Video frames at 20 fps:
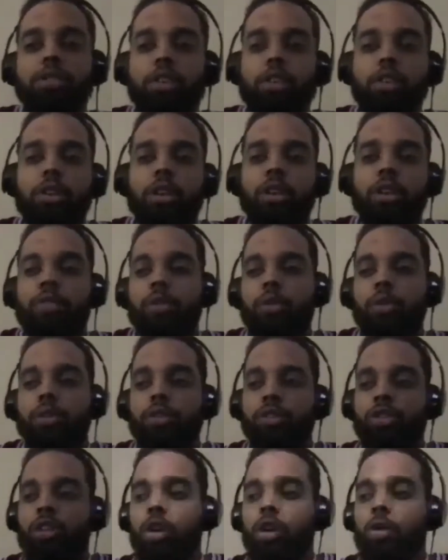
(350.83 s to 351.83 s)
of course
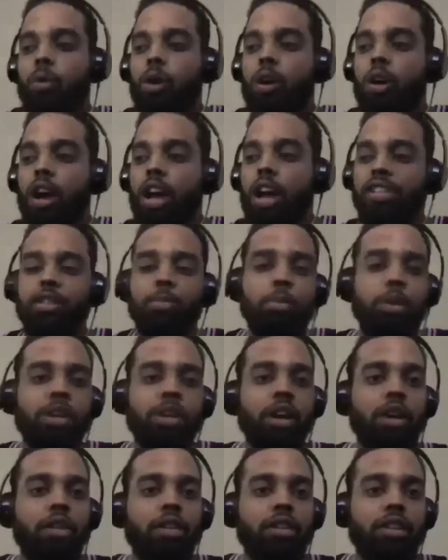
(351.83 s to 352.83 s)
John Wall hasn't been
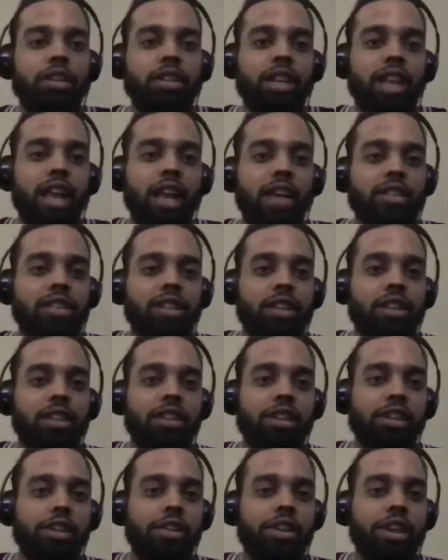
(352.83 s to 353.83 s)
healthy in the last like
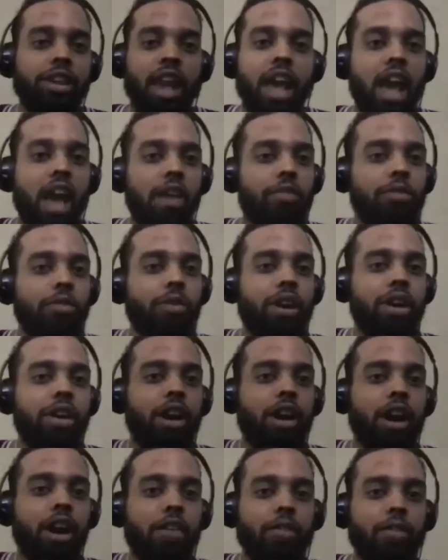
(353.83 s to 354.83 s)
year and a half, right?
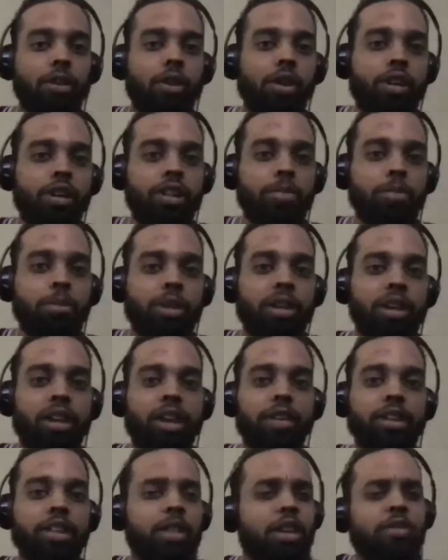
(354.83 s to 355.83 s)
However long it's been now.
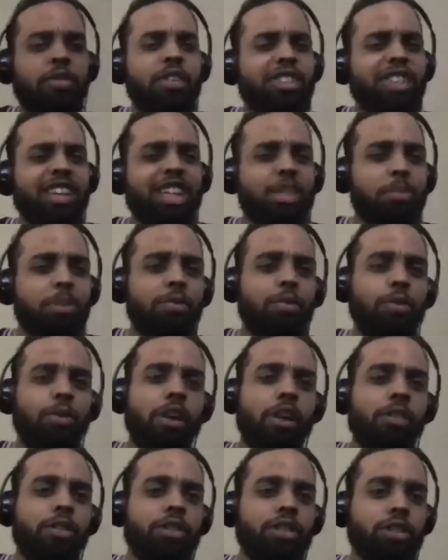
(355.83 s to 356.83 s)
It feels like it's been
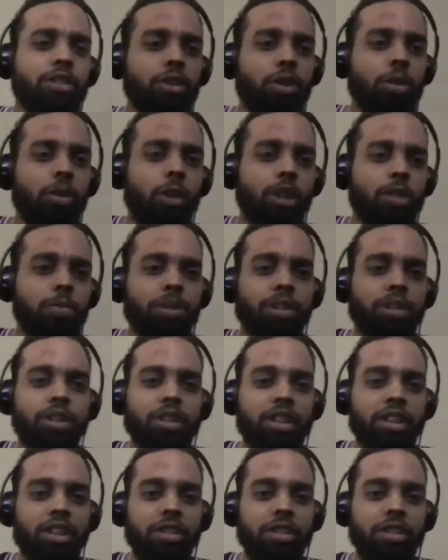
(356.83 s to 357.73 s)
forever since John Wall's been in the league, right?